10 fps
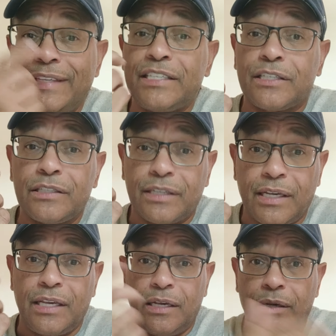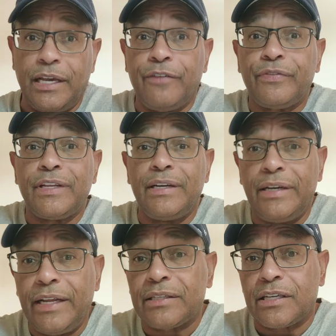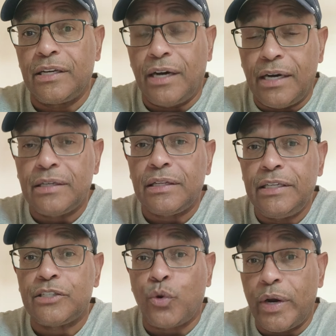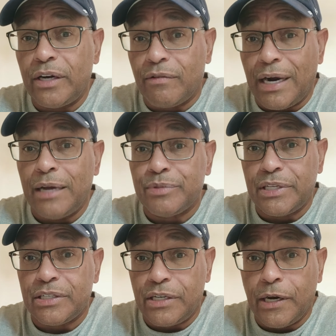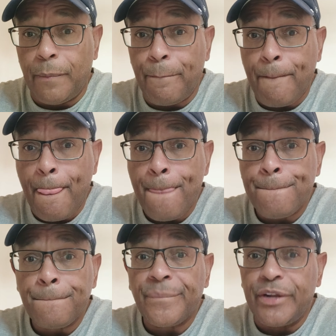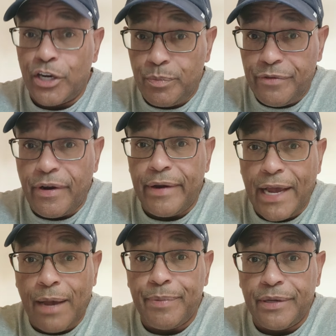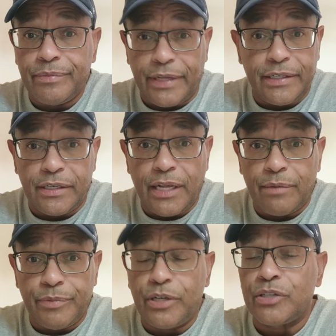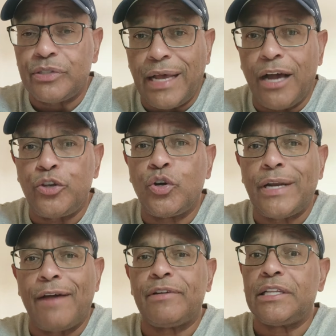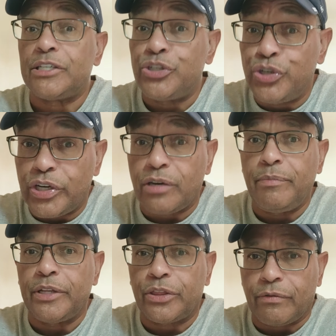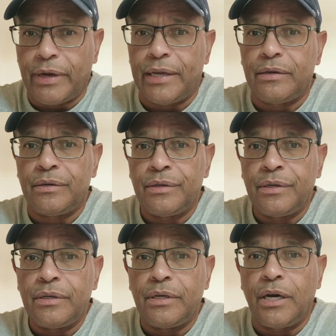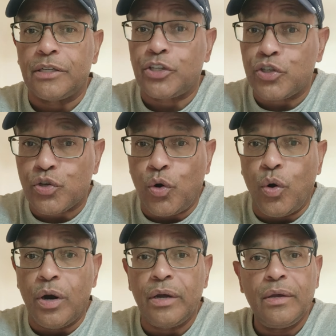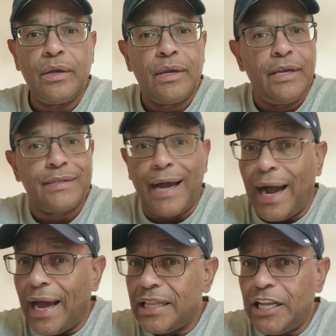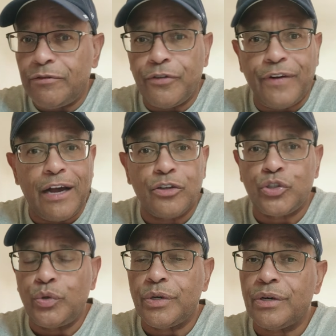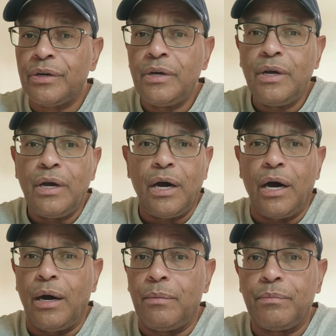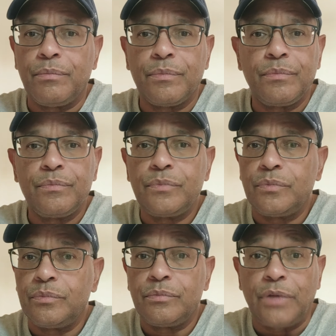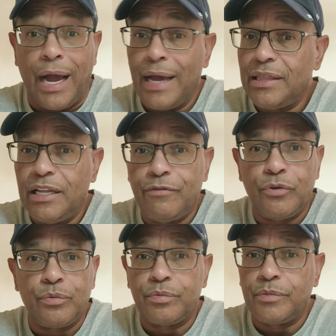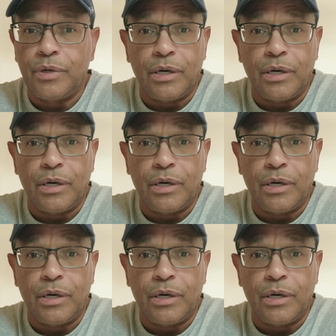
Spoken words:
this is a key. If the Knicks can unleash Quentin Grimes this year, you're going to be very happy they did that, because now you're going to have a legitimate threat to score. He's a high-level foul shooter, high-level